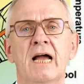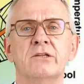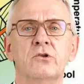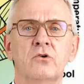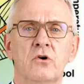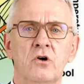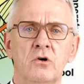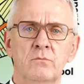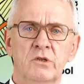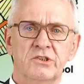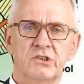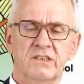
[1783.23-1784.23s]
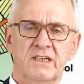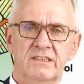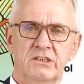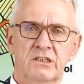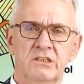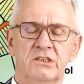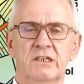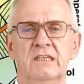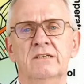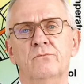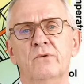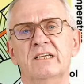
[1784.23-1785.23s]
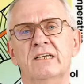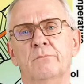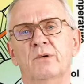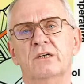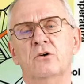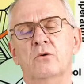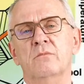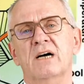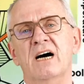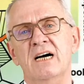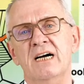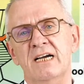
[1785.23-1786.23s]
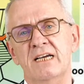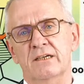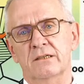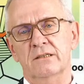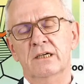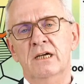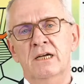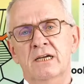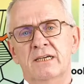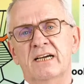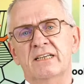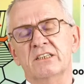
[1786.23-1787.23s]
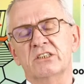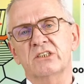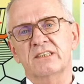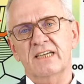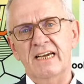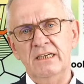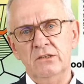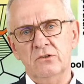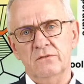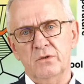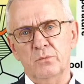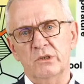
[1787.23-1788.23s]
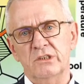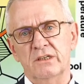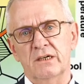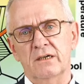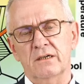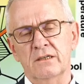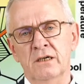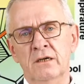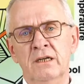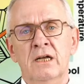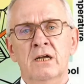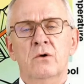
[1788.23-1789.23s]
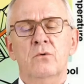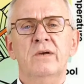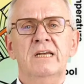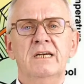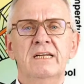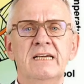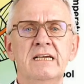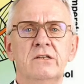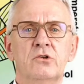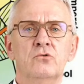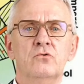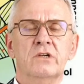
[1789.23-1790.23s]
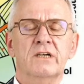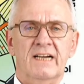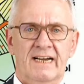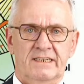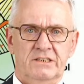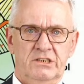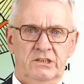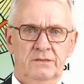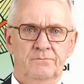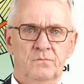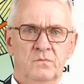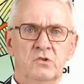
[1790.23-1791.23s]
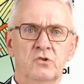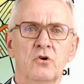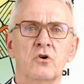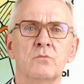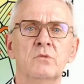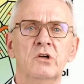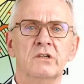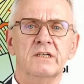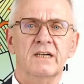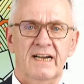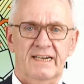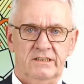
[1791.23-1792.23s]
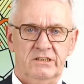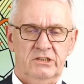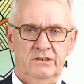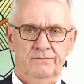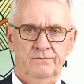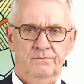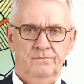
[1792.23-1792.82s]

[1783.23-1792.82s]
And thermal stresses, when they become higher than the strength of the material, will lead to cracks, thermal cracks.